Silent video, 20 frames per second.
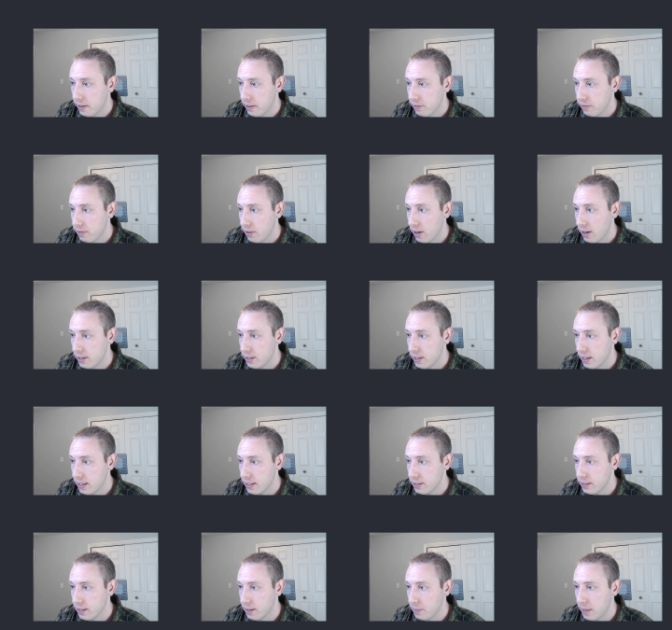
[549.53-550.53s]
font
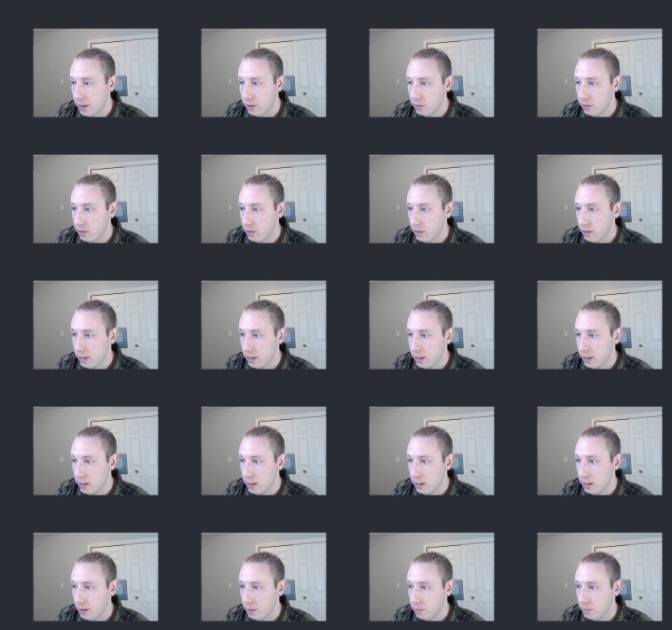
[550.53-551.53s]
awesome. I don't,
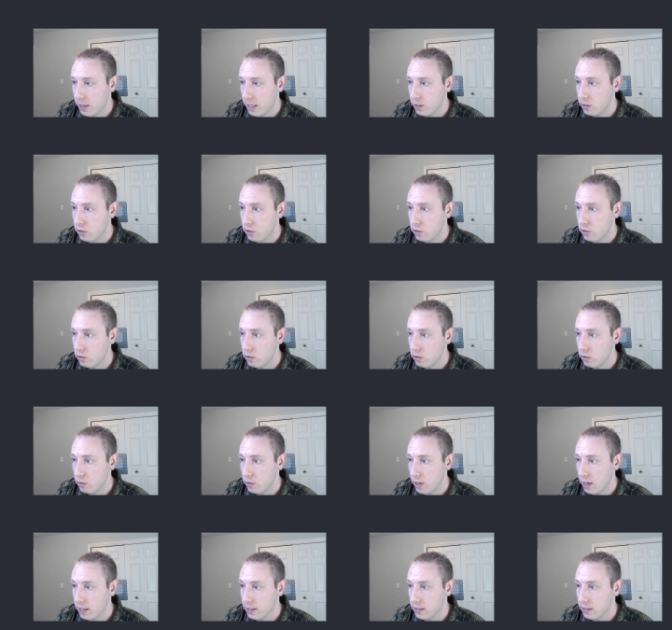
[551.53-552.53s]
um, I do
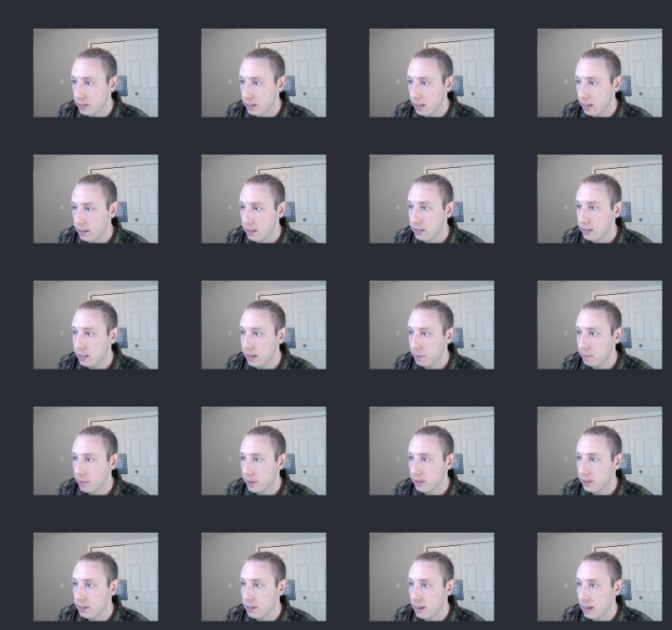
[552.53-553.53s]
not see it. Yep,
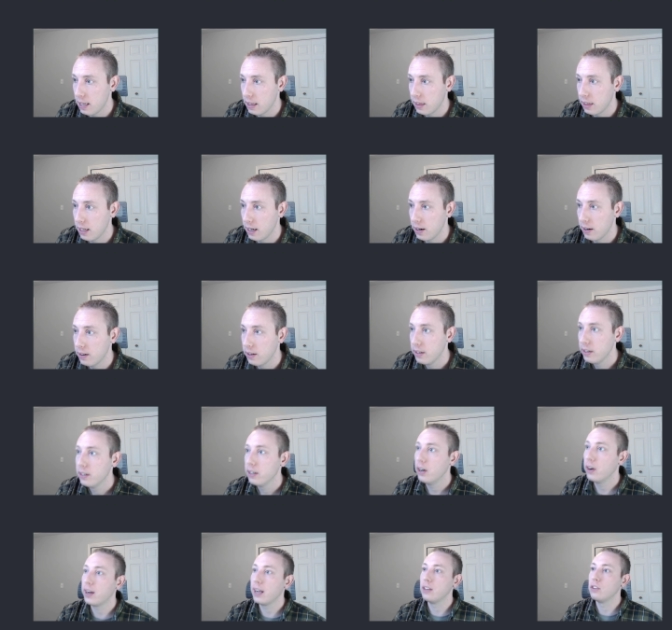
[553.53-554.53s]
it's not there.
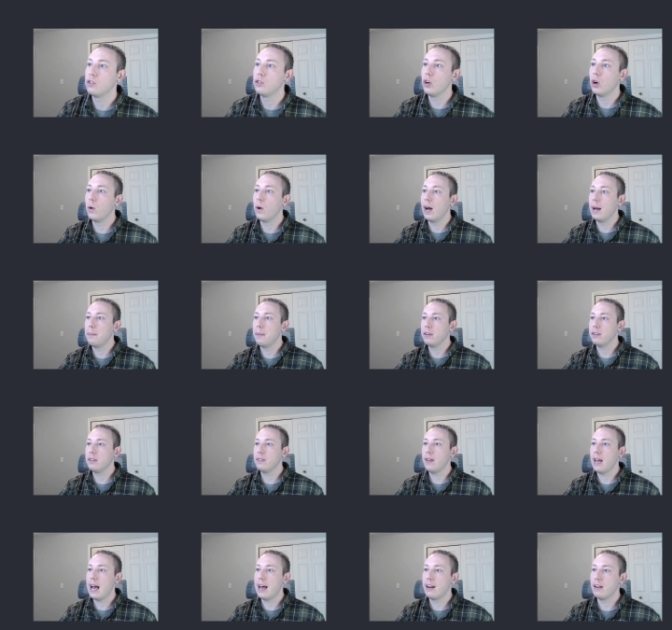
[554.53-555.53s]
Okay, so I must
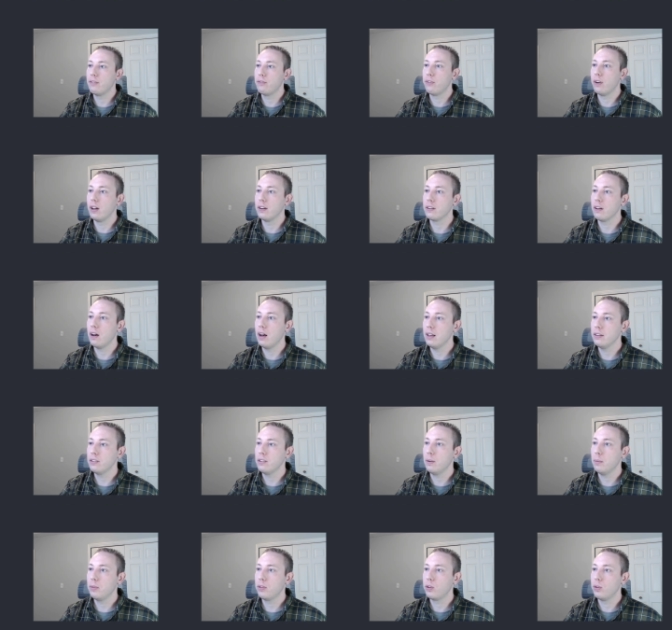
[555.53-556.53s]
have added font
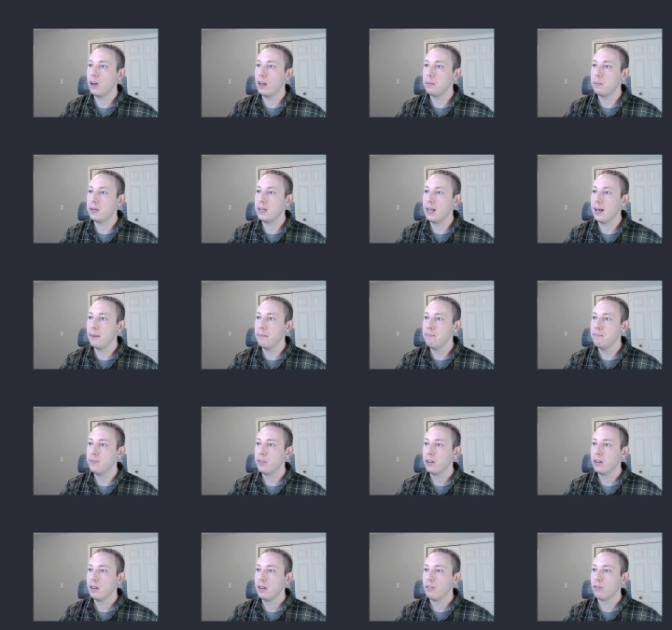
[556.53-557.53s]
awesome through NPM.
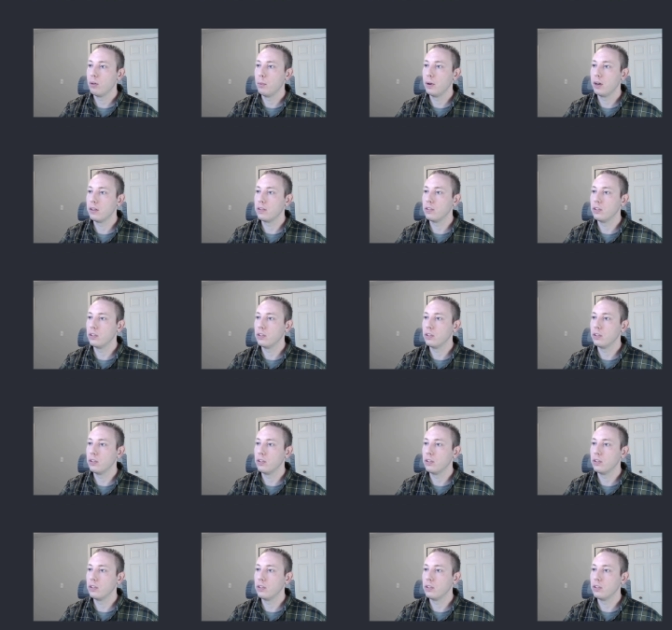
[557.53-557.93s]
From what it's